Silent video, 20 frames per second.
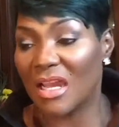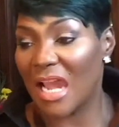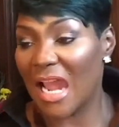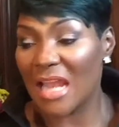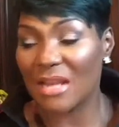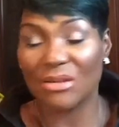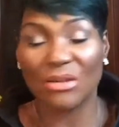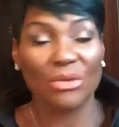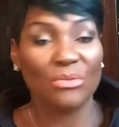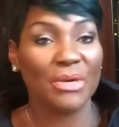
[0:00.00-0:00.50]

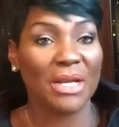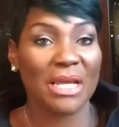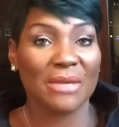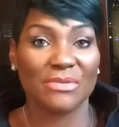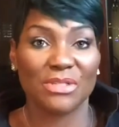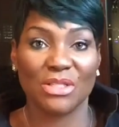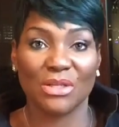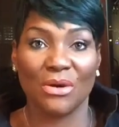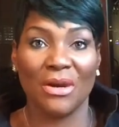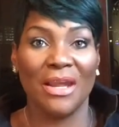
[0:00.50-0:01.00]
don't know what I
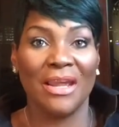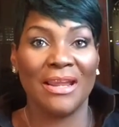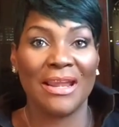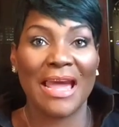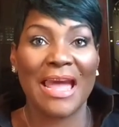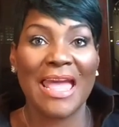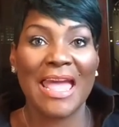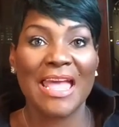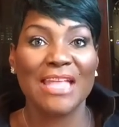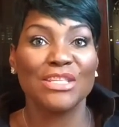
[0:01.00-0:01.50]
was doing.
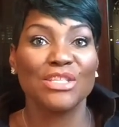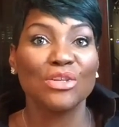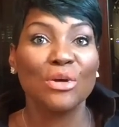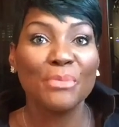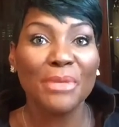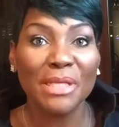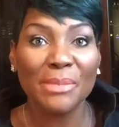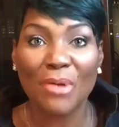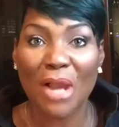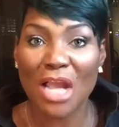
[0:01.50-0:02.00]
I had so
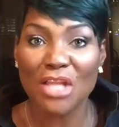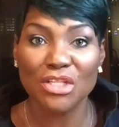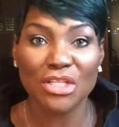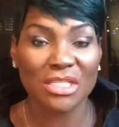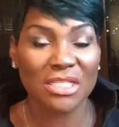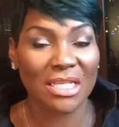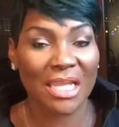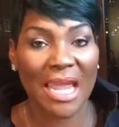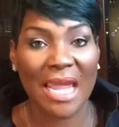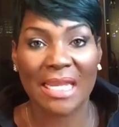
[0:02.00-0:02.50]
many
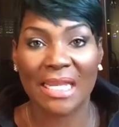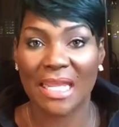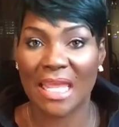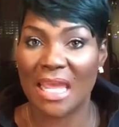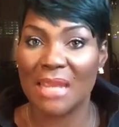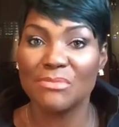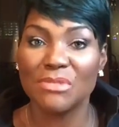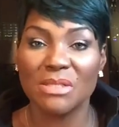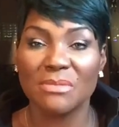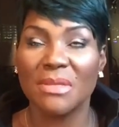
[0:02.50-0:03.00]
projects that kind of
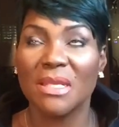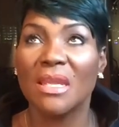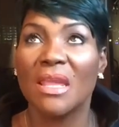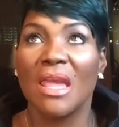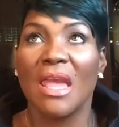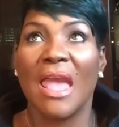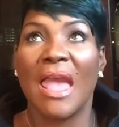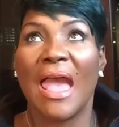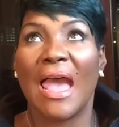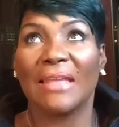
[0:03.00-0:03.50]
came to
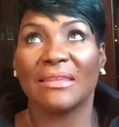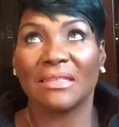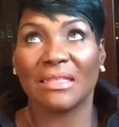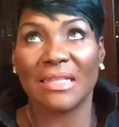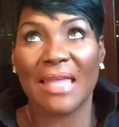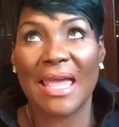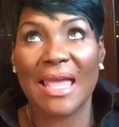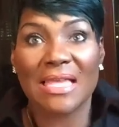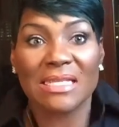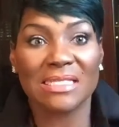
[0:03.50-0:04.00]
me at the
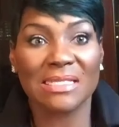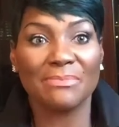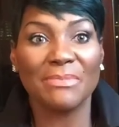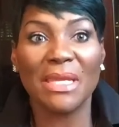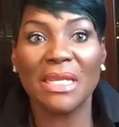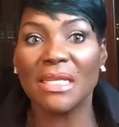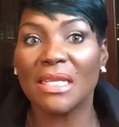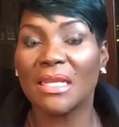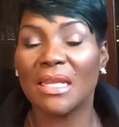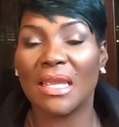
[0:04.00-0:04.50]
last
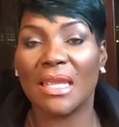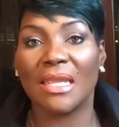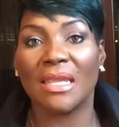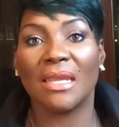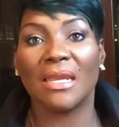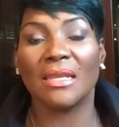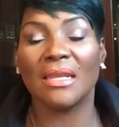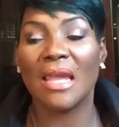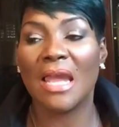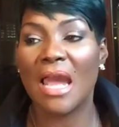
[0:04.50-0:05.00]
minute
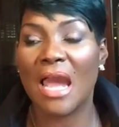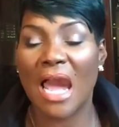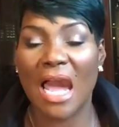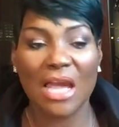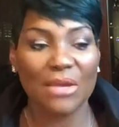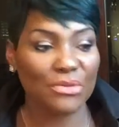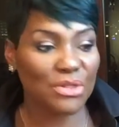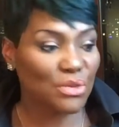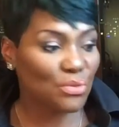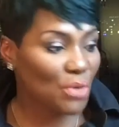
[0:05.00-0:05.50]
and
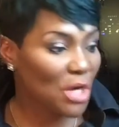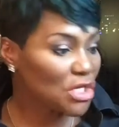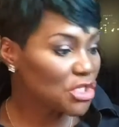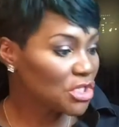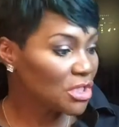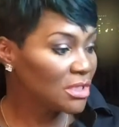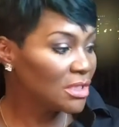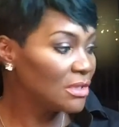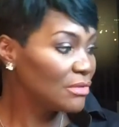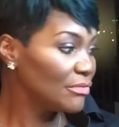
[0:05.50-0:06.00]
I was
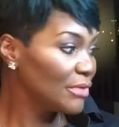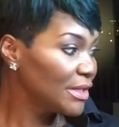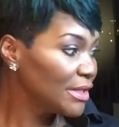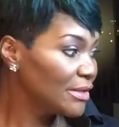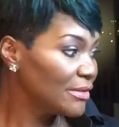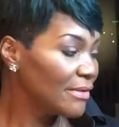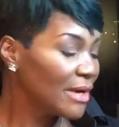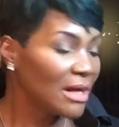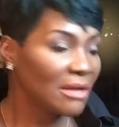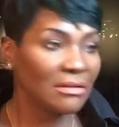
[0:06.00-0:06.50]
rushing and
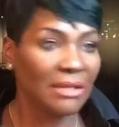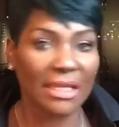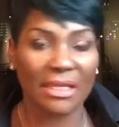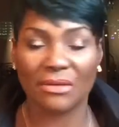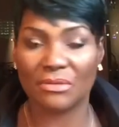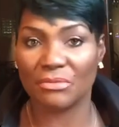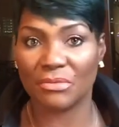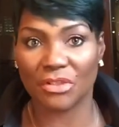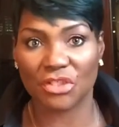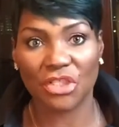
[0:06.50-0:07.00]
running around like
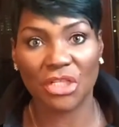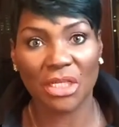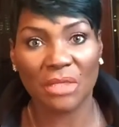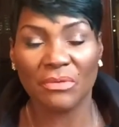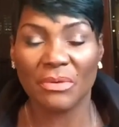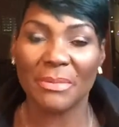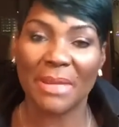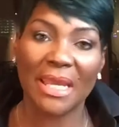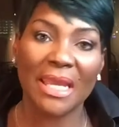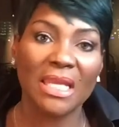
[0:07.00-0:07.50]
a
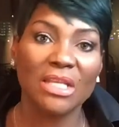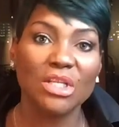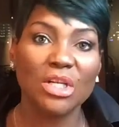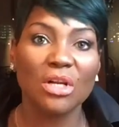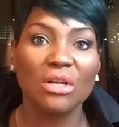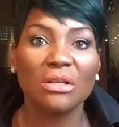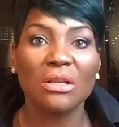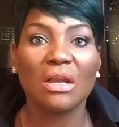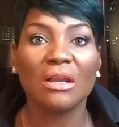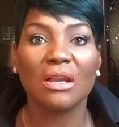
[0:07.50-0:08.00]
chicken with my head
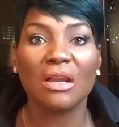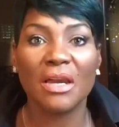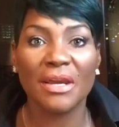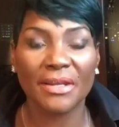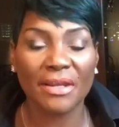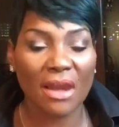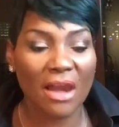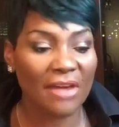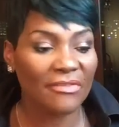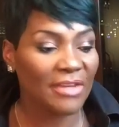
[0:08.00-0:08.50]

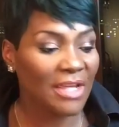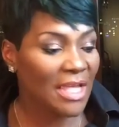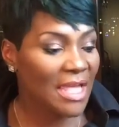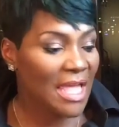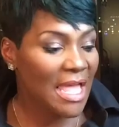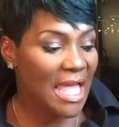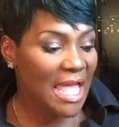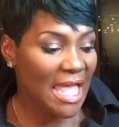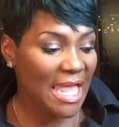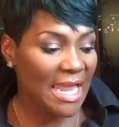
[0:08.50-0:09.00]
cut off.
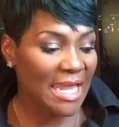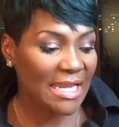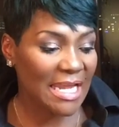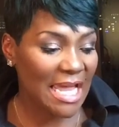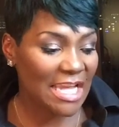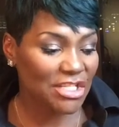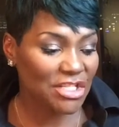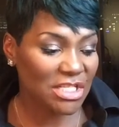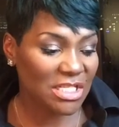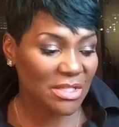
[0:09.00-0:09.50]
And
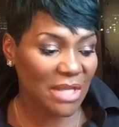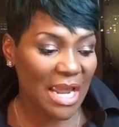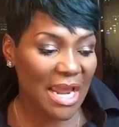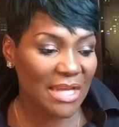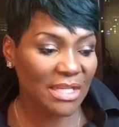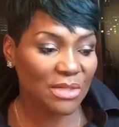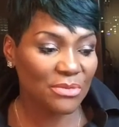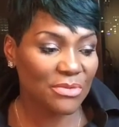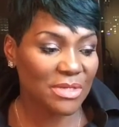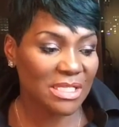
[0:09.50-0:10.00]
I just
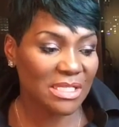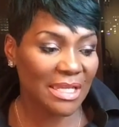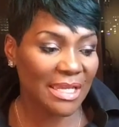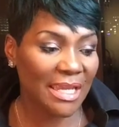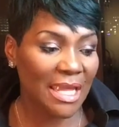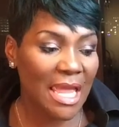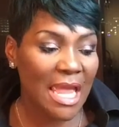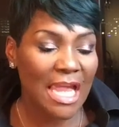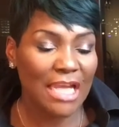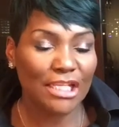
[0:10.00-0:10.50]
kind of was
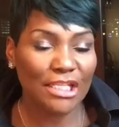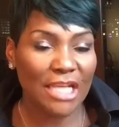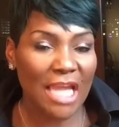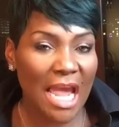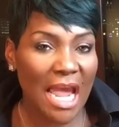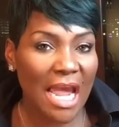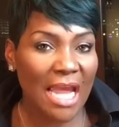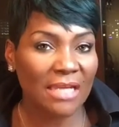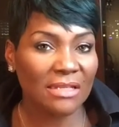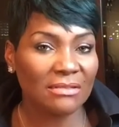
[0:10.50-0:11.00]
like
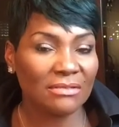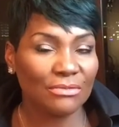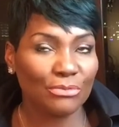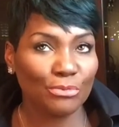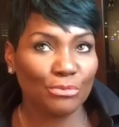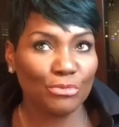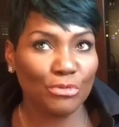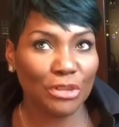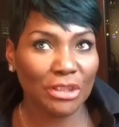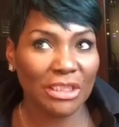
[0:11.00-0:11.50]
not
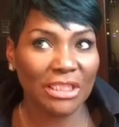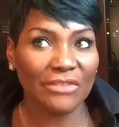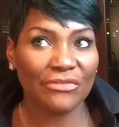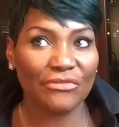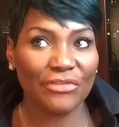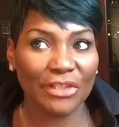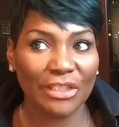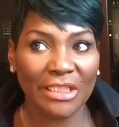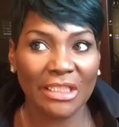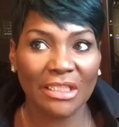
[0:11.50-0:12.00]
really
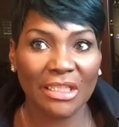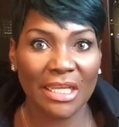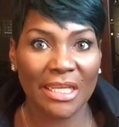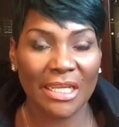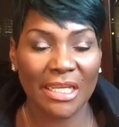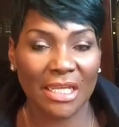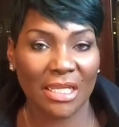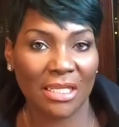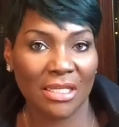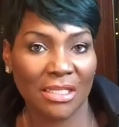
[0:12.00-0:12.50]
feeling
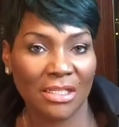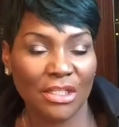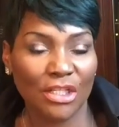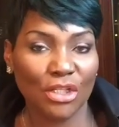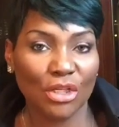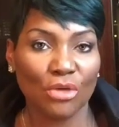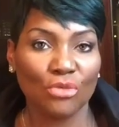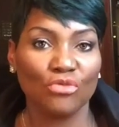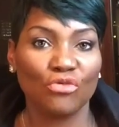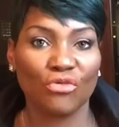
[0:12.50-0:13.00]
like,
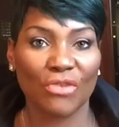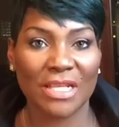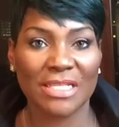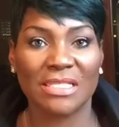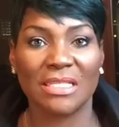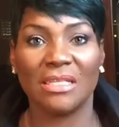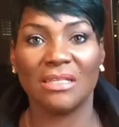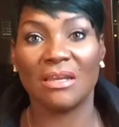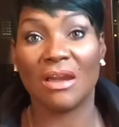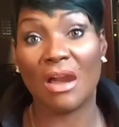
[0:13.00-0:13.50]
you know,
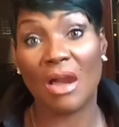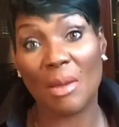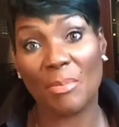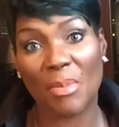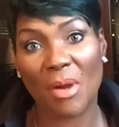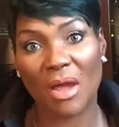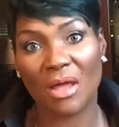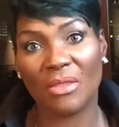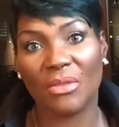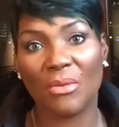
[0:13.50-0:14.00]
dressing up
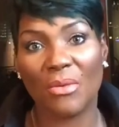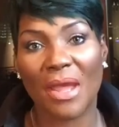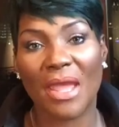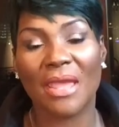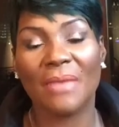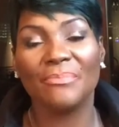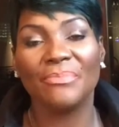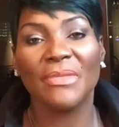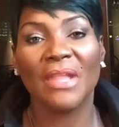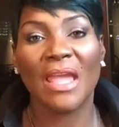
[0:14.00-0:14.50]
all the
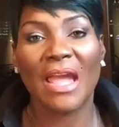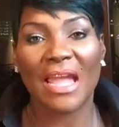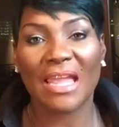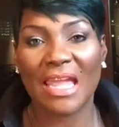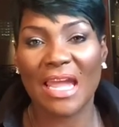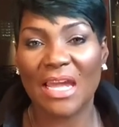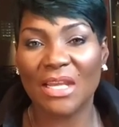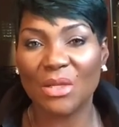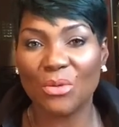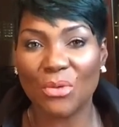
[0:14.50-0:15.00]
way. I
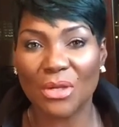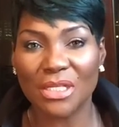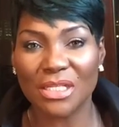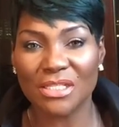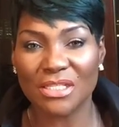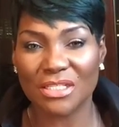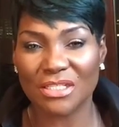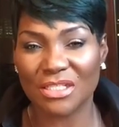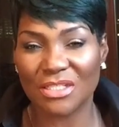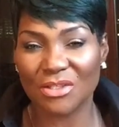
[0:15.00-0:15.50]
kind of
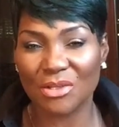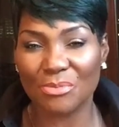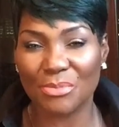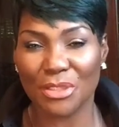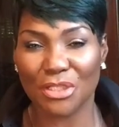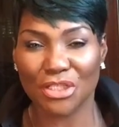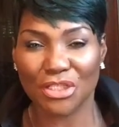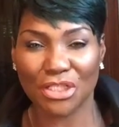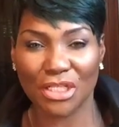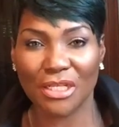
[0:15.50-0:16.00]
wanted to still
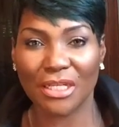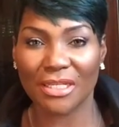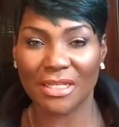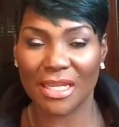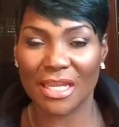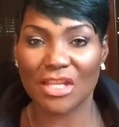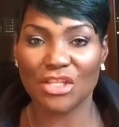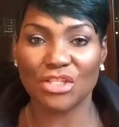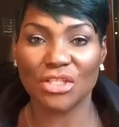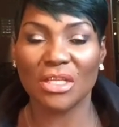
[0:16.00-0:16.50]
be chic and
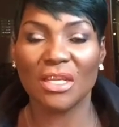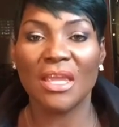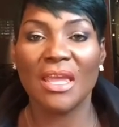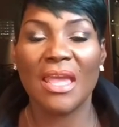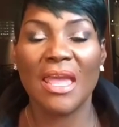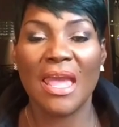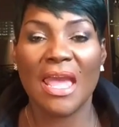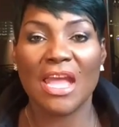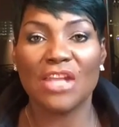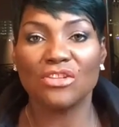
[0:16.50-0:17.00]
edgy
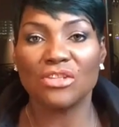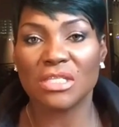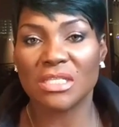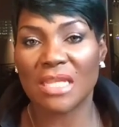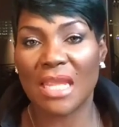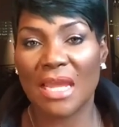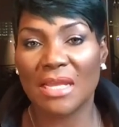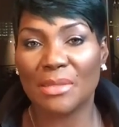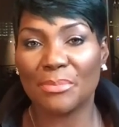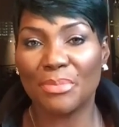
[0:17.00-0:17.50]
and
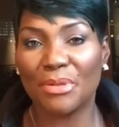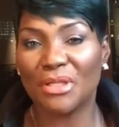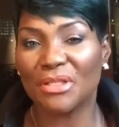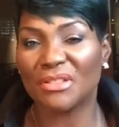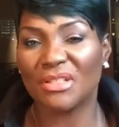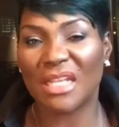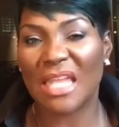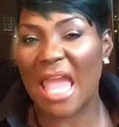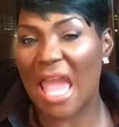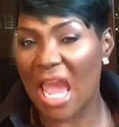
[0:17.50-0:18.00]
just kind of
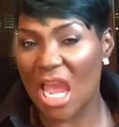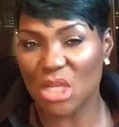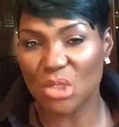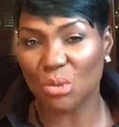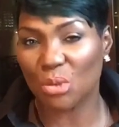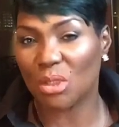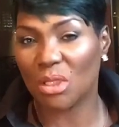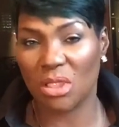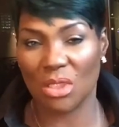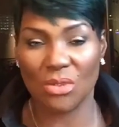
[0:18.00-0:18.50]
put
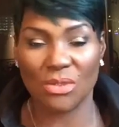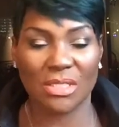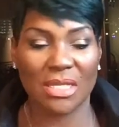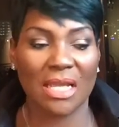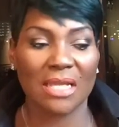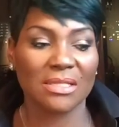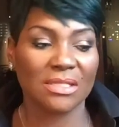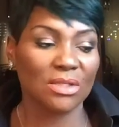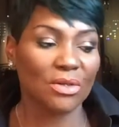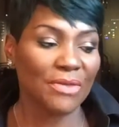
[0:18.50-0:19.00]
casual clothes
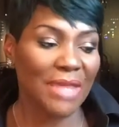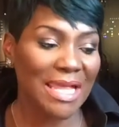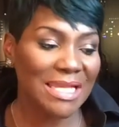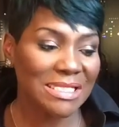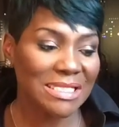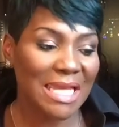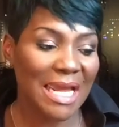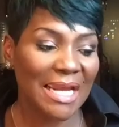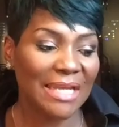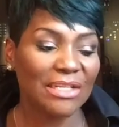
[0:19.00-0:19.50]
on. So
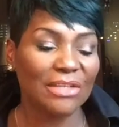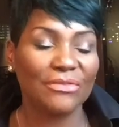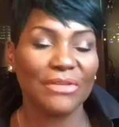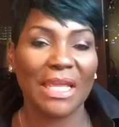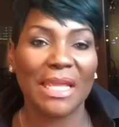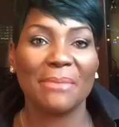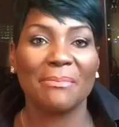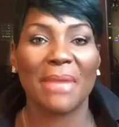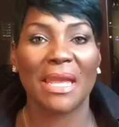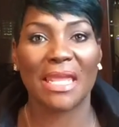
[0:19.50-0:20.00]
that's kind of
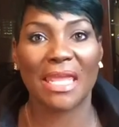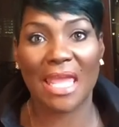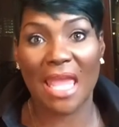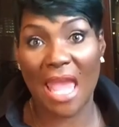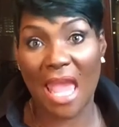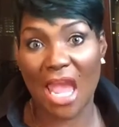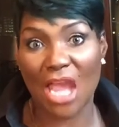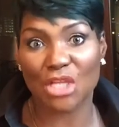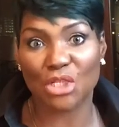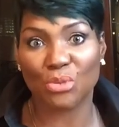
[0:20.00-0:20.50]
like my
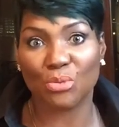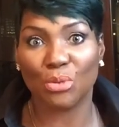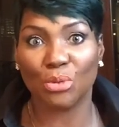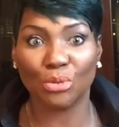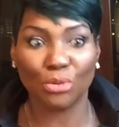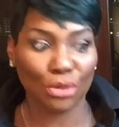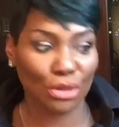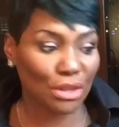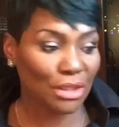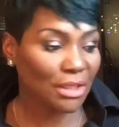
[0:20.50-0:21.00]

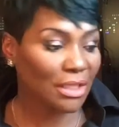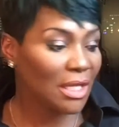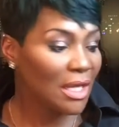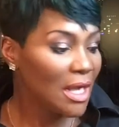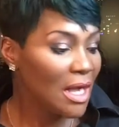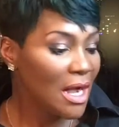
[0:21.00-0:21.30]
casual look.